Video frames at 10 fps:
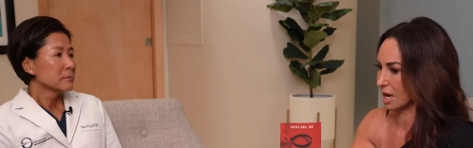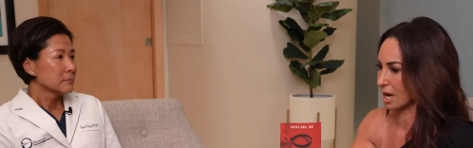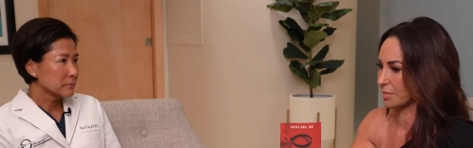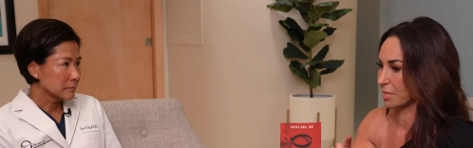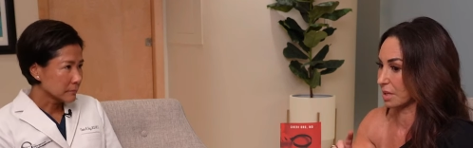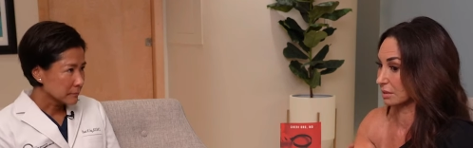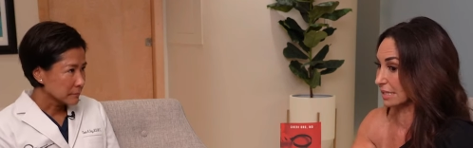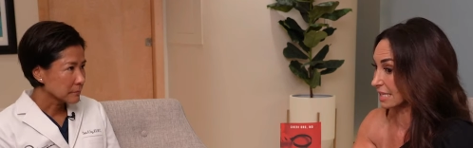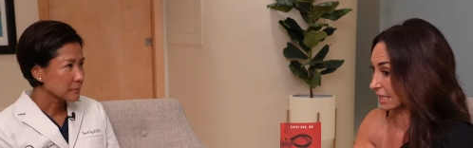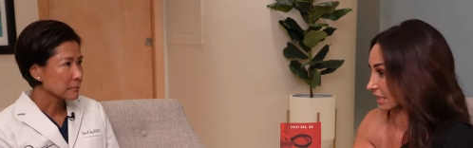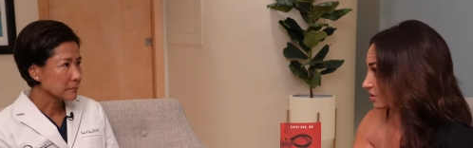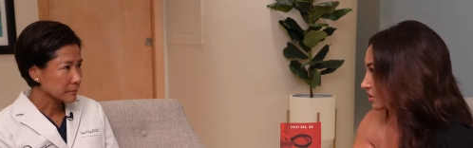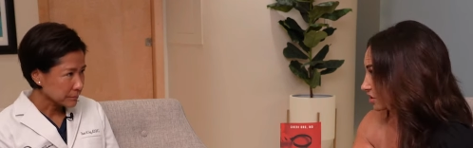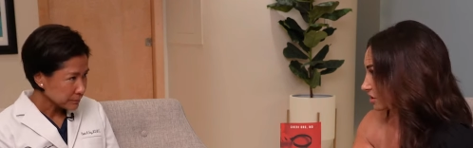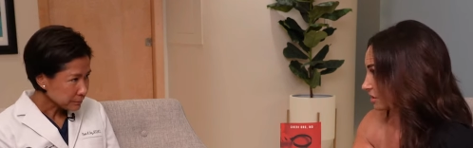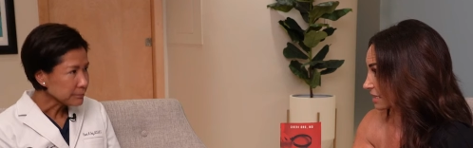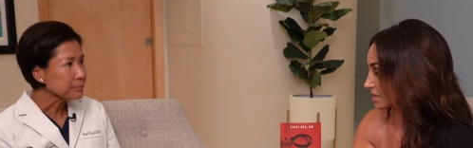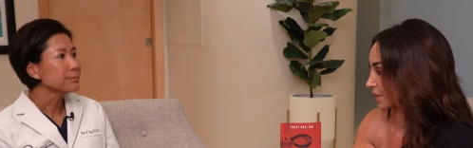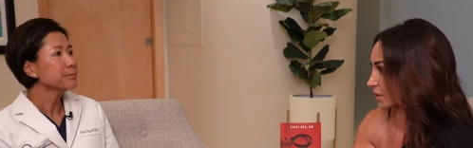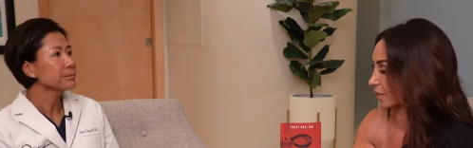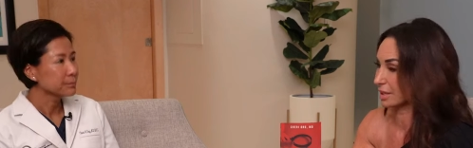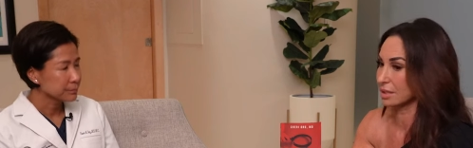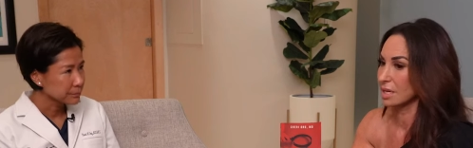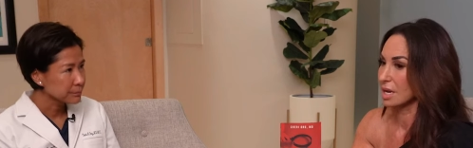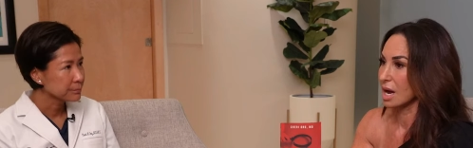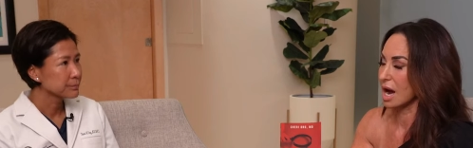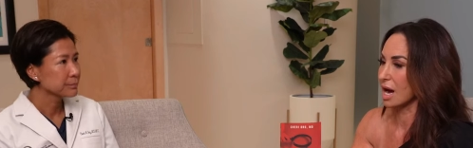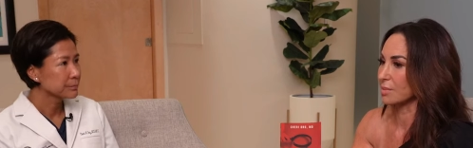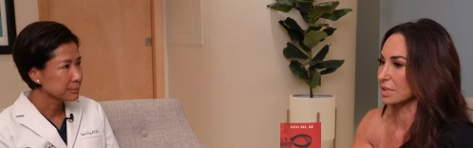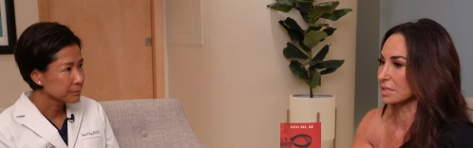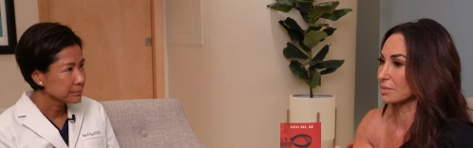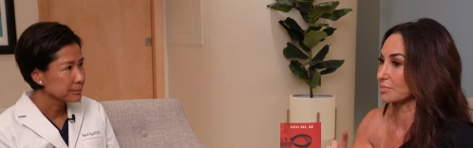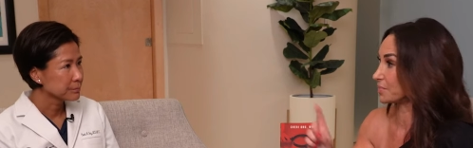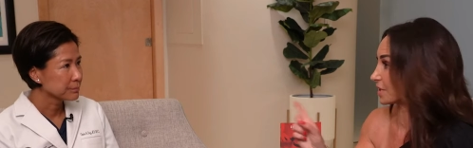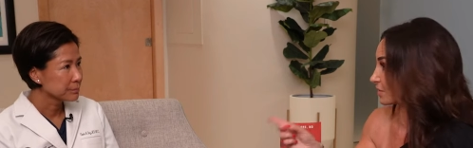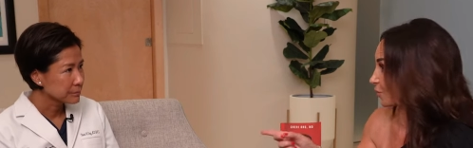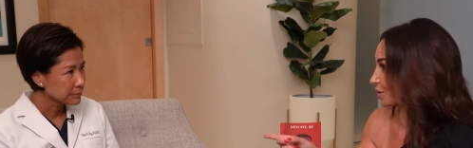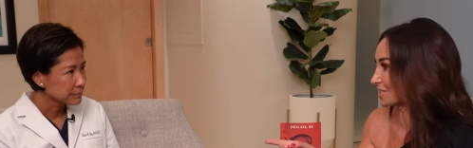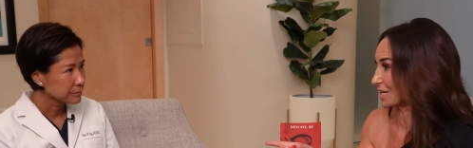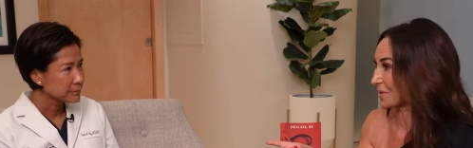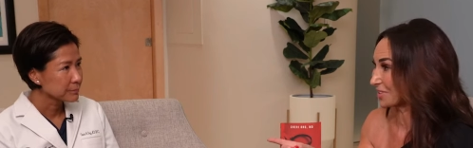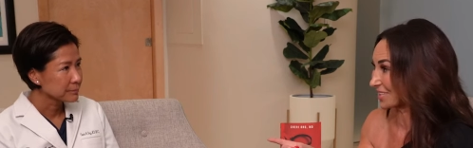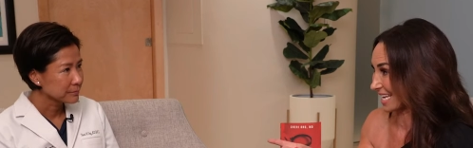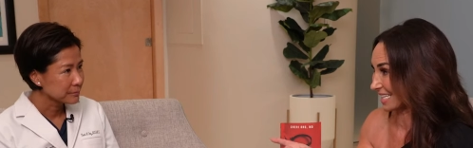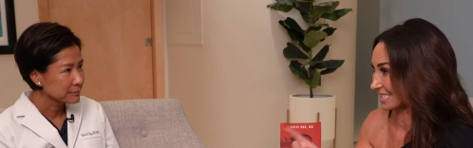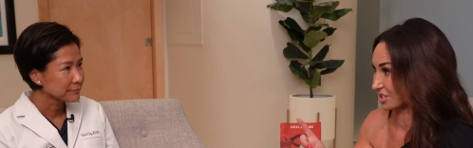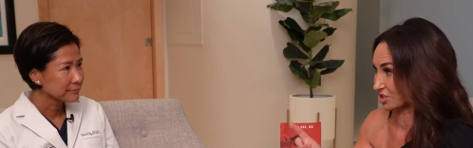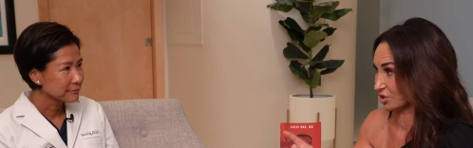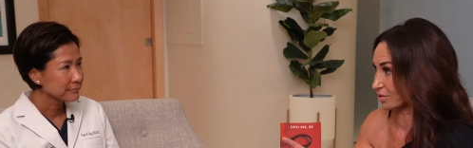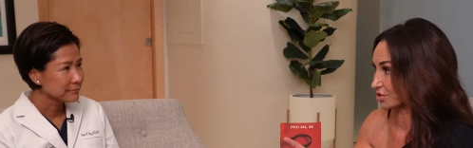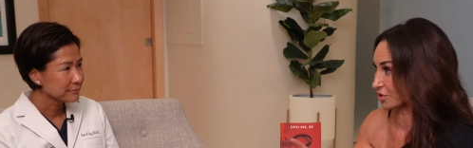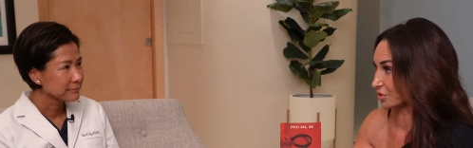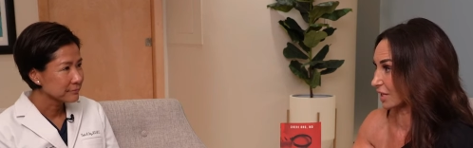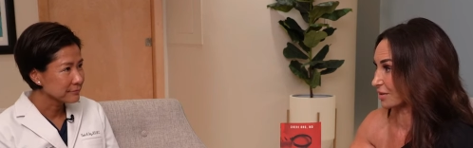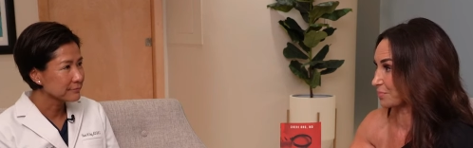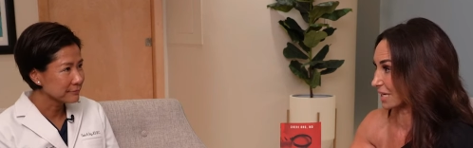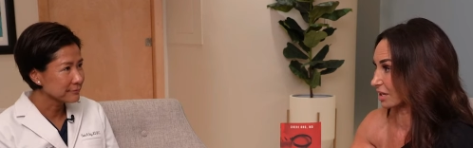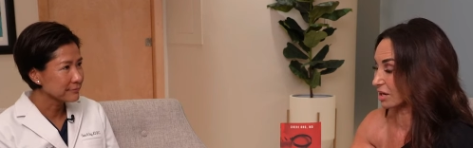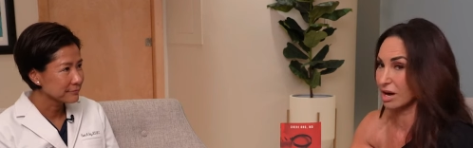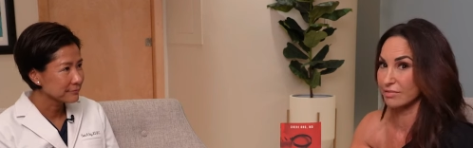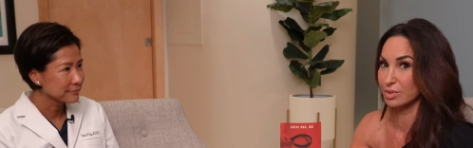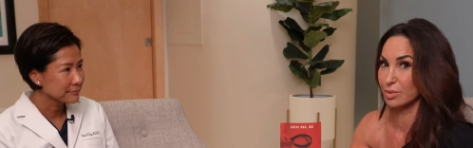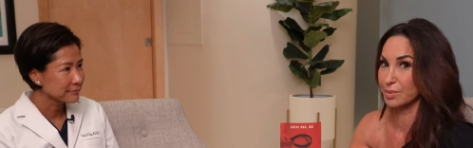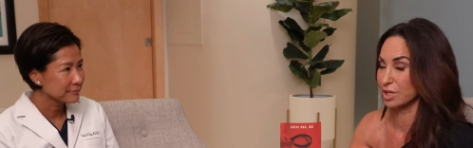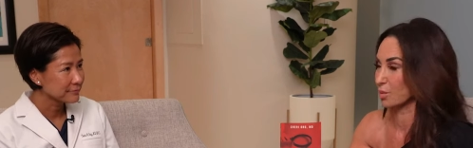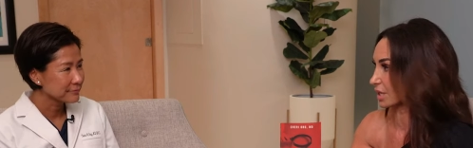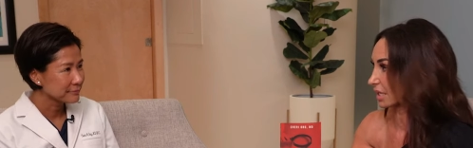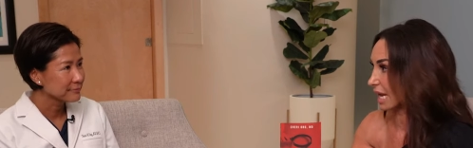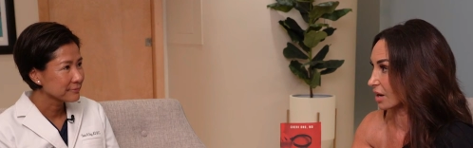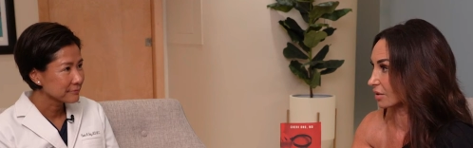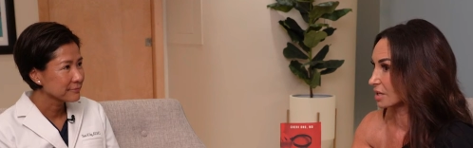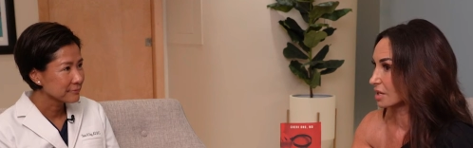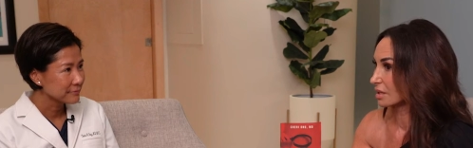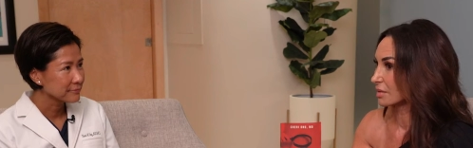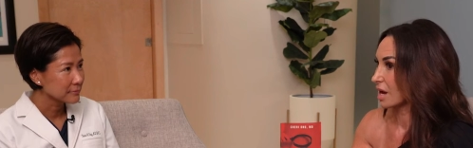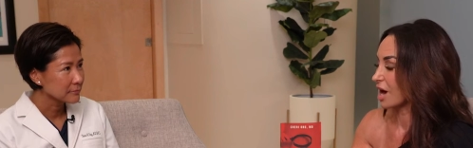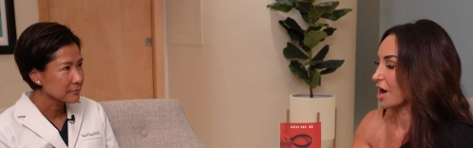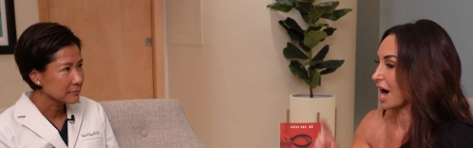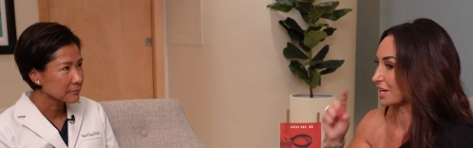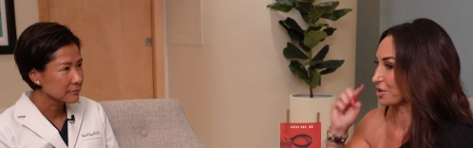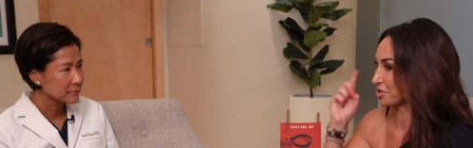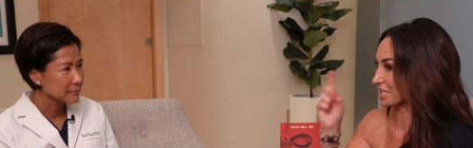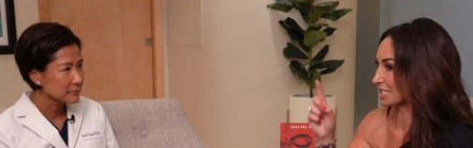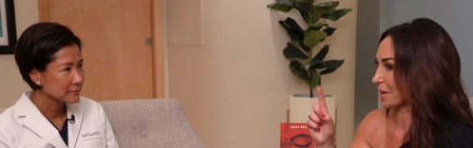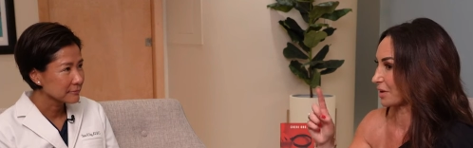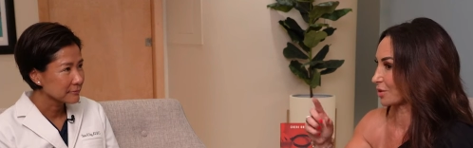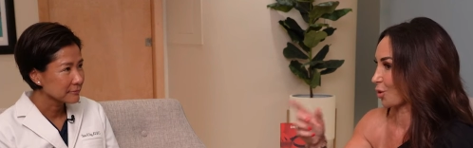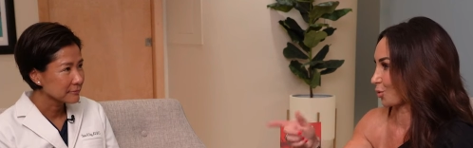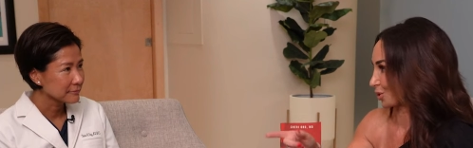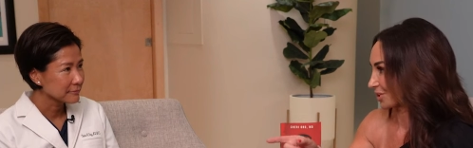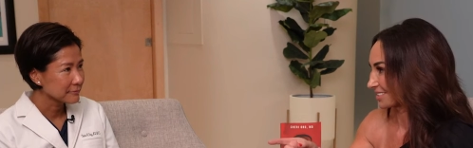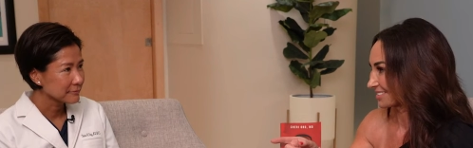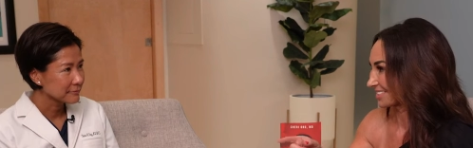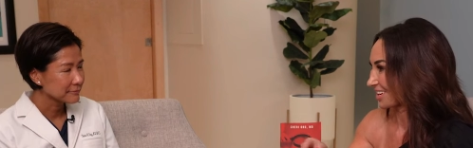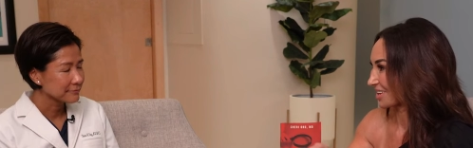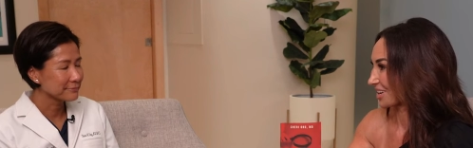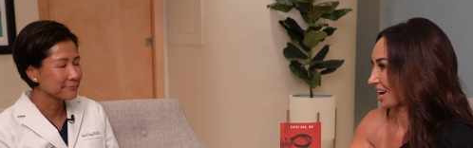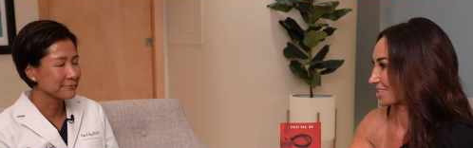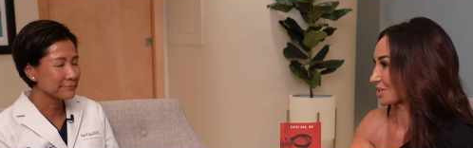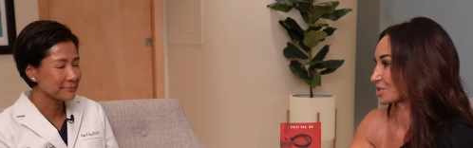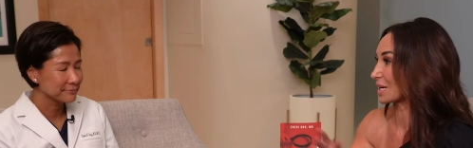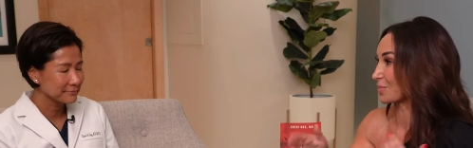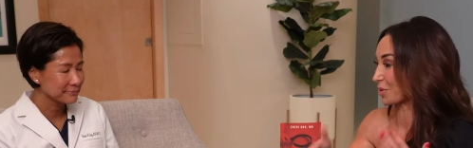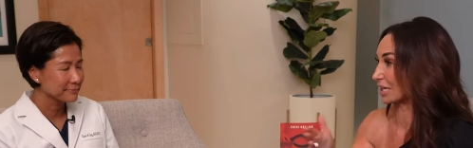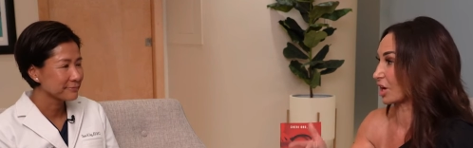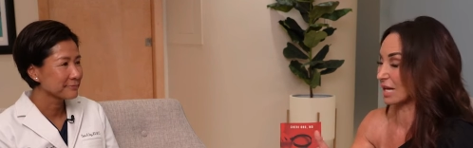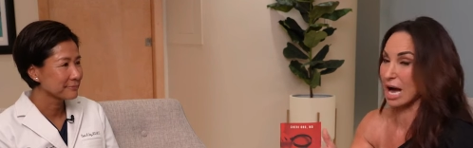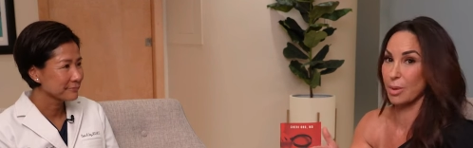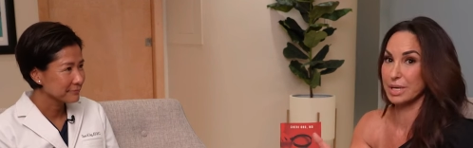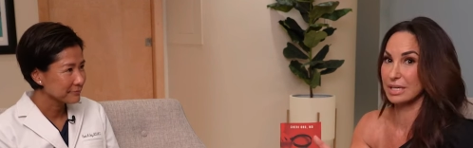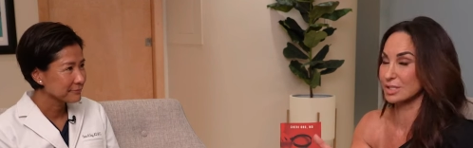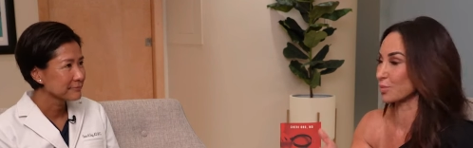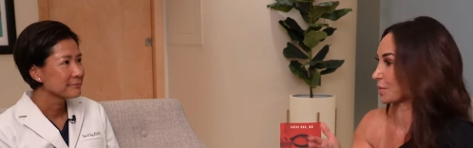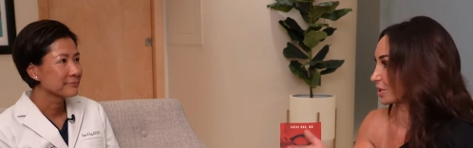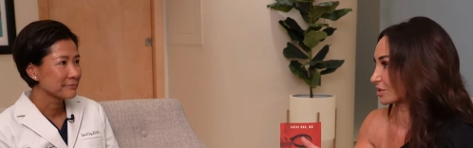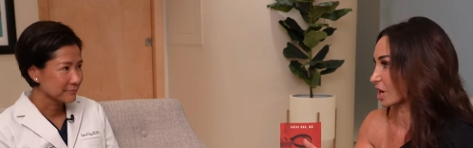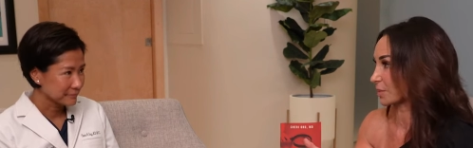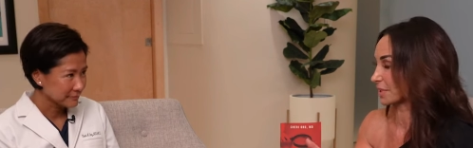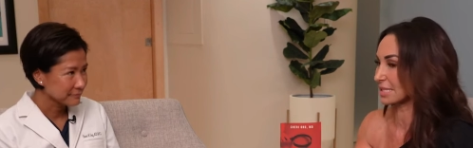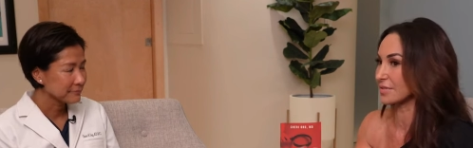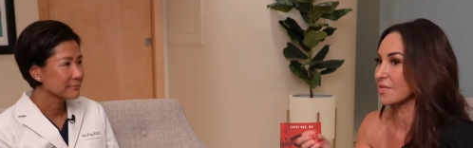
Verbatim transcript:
Speaker 1: um, leakage, that's a big one. Um, the, what you said about the leggings is so true, like mm-hmm. being uncomfortable when they're working out. I hear things about odor mm-hmm. so I mm-hmm. just want to bring it all out because women aren't talking about this. And